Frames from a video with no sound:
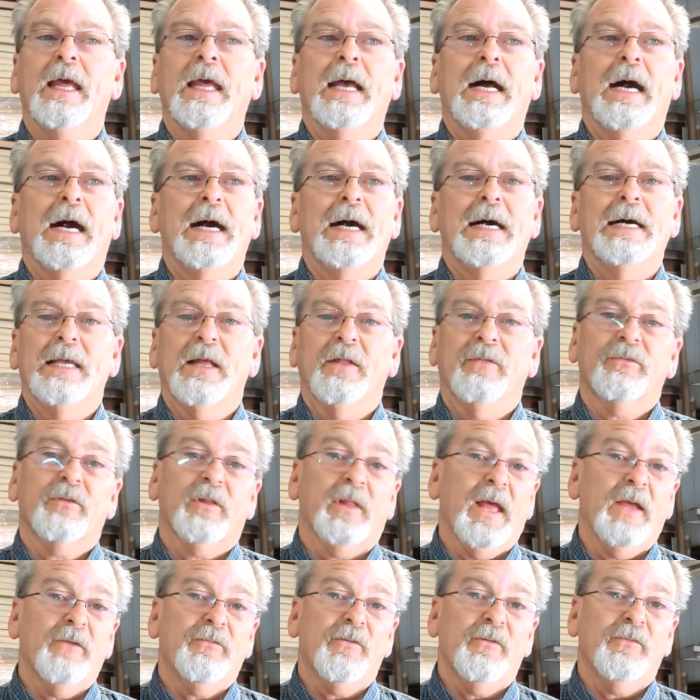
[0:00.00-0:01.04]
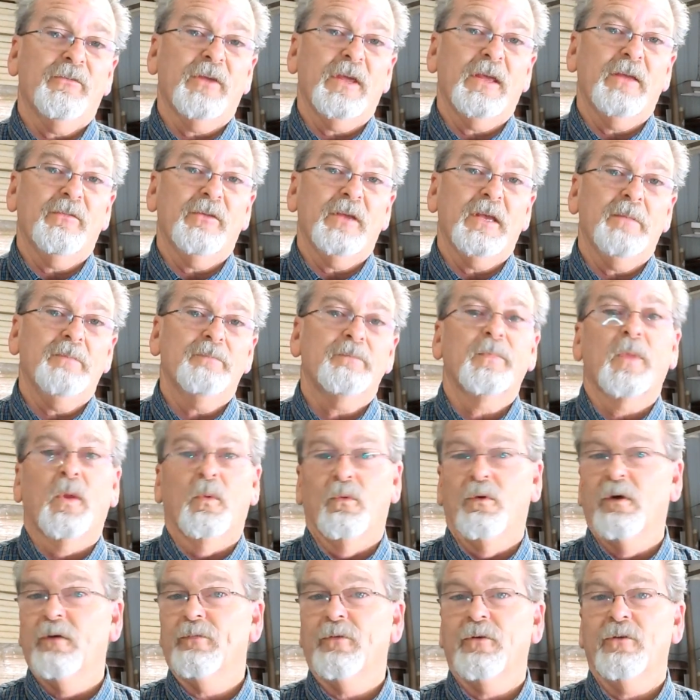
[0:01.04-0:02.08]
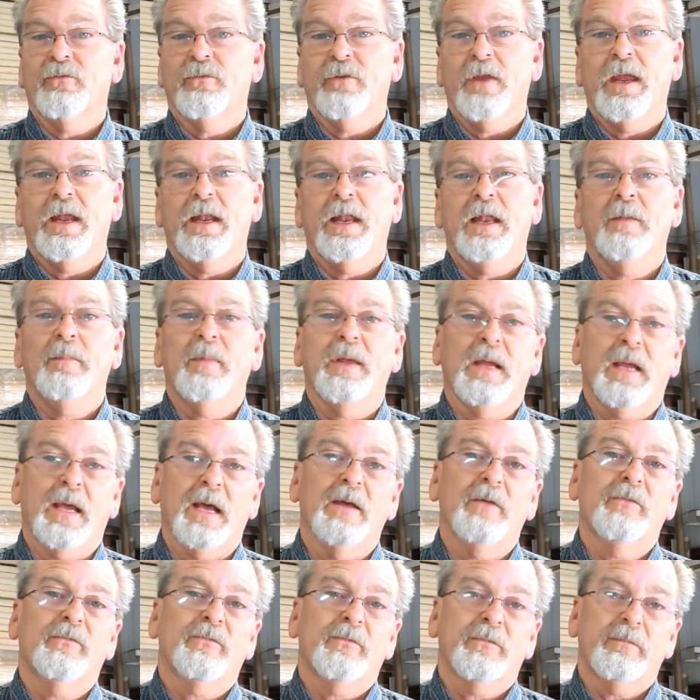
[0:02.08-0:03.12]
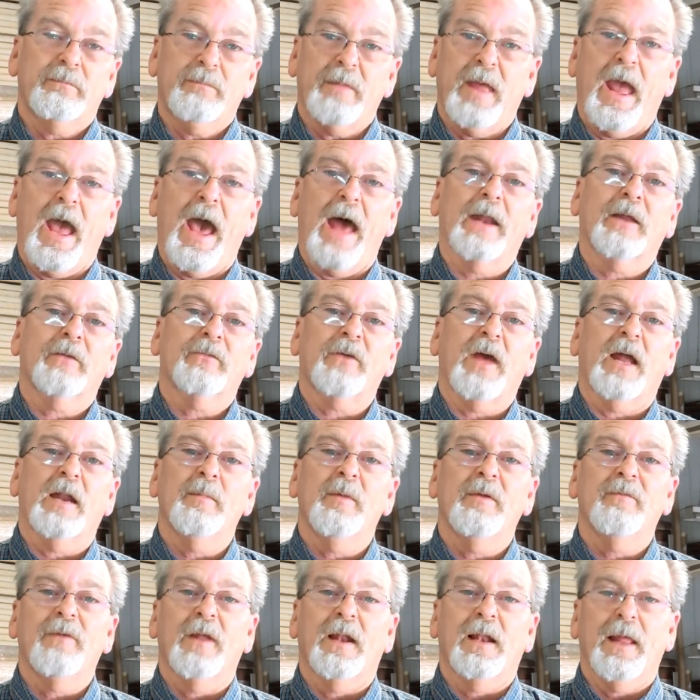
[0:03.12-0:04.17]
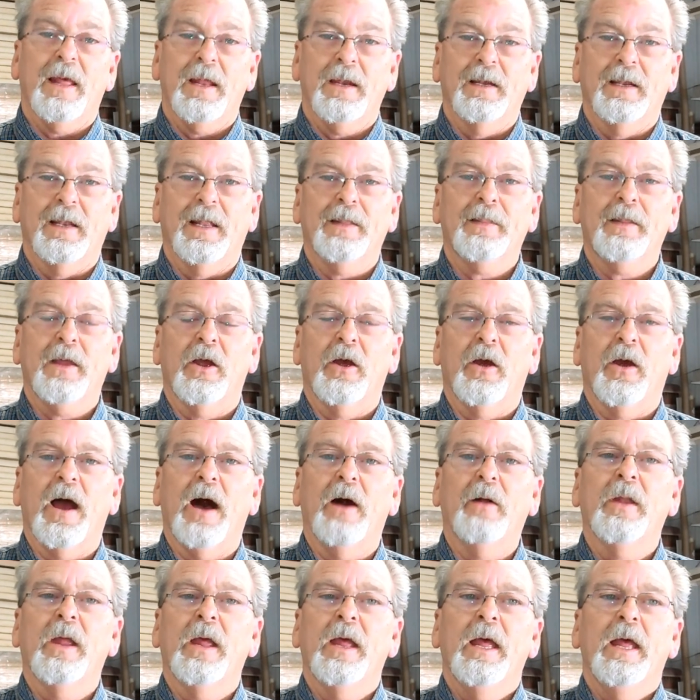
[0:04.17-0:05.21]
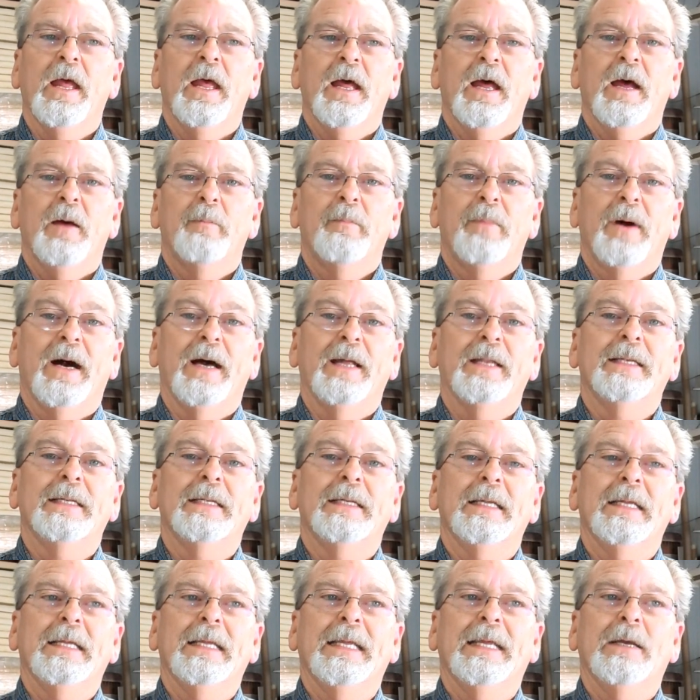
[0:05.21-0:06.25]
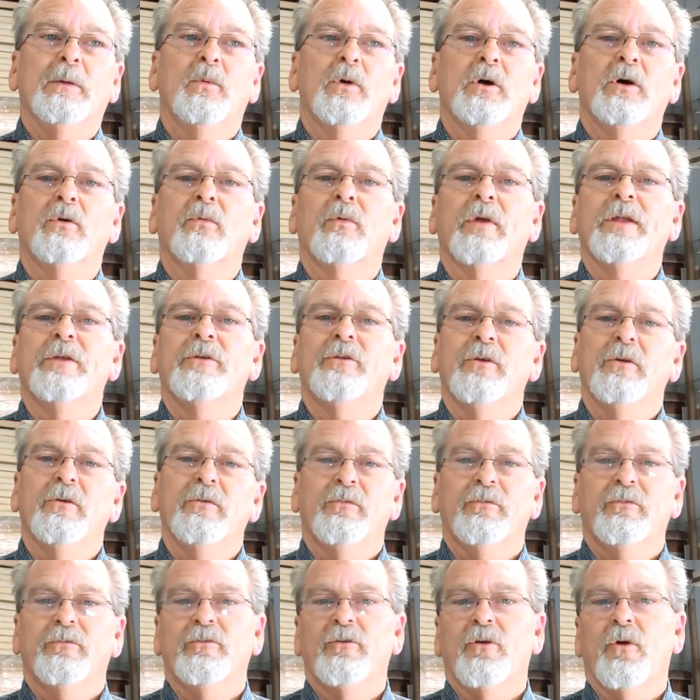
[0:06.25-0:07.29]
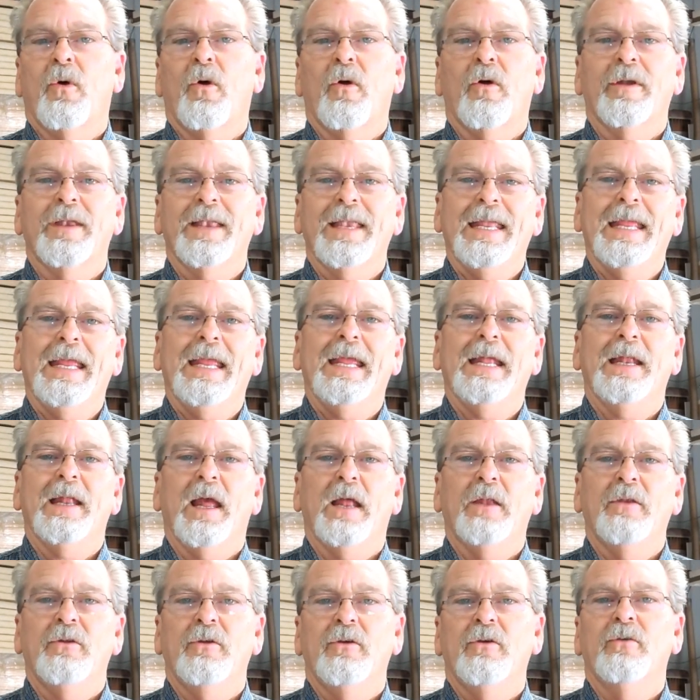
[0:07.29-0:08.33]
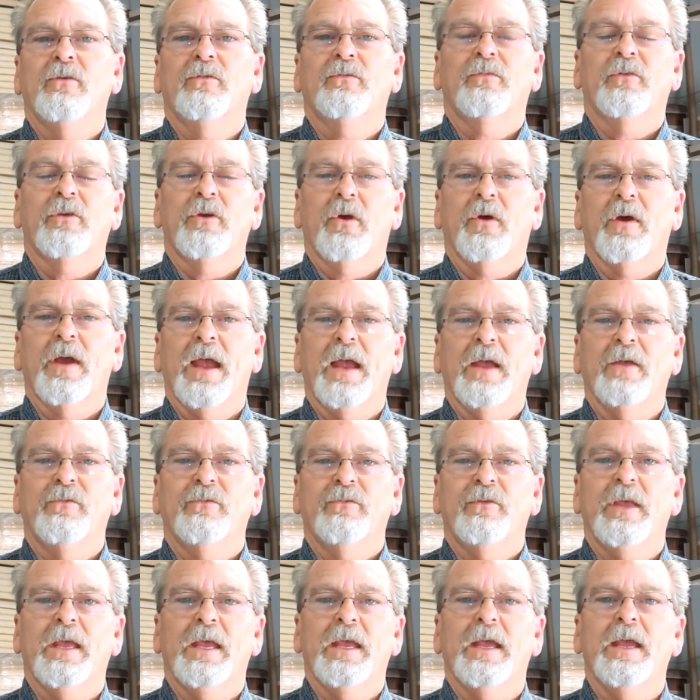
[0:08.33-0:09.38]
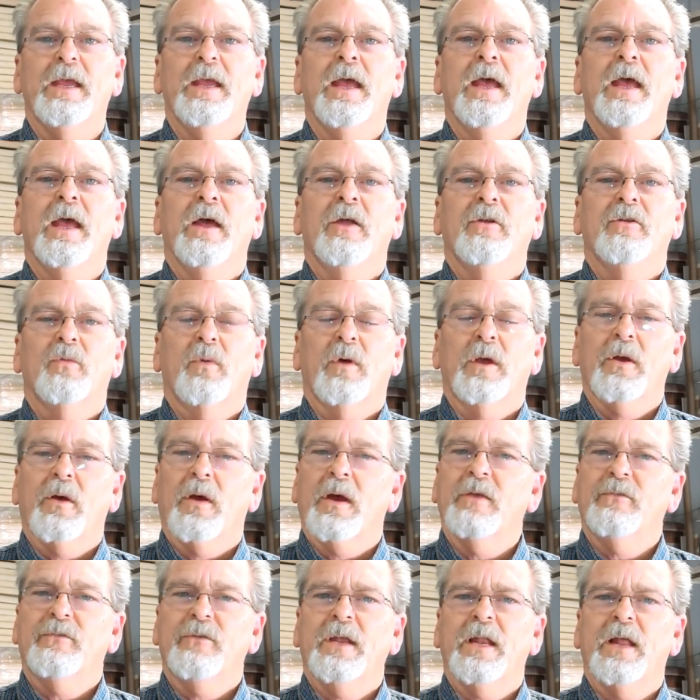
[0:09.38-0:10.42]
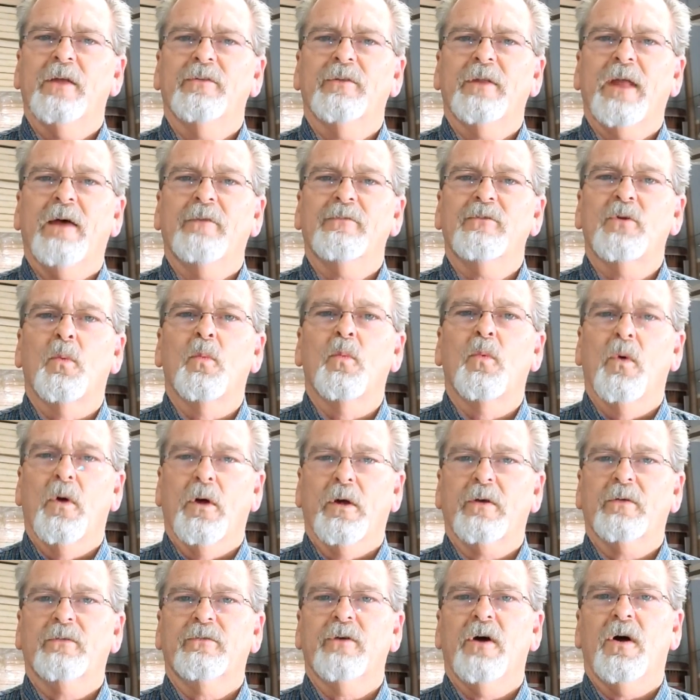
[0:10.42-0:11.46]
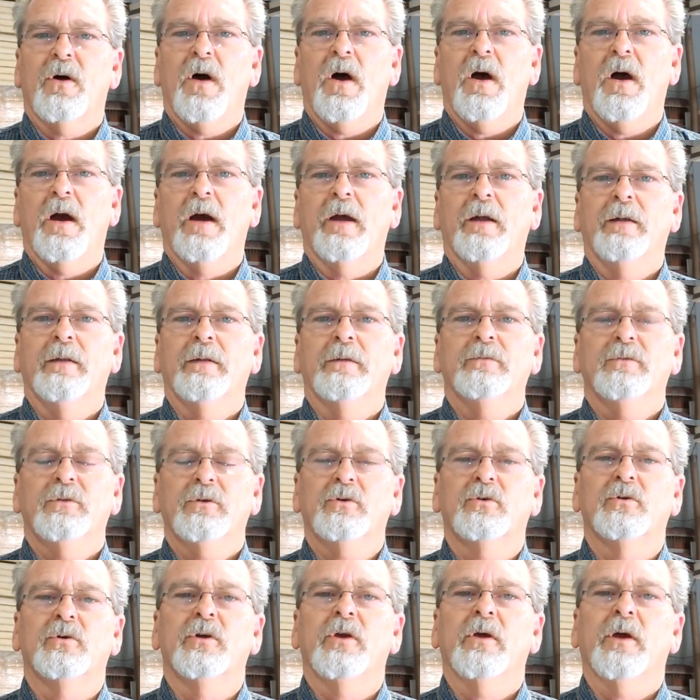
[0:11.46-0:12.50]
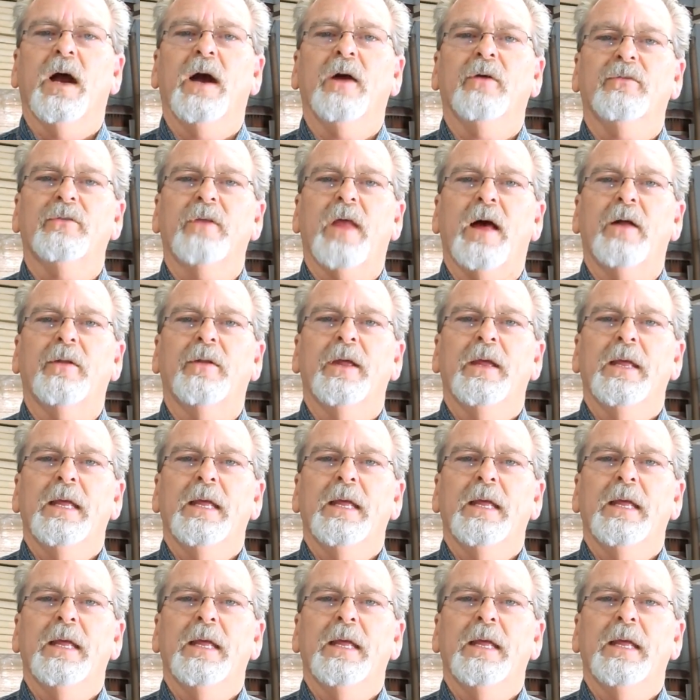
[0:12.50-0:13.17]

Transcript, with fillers: Uh, installation's easy. Roofers need it because the attic's got to be ventilated to let the air out, but it will reduce your need and use for your AC to where your AC doesn't have to work so hard to cool your house down.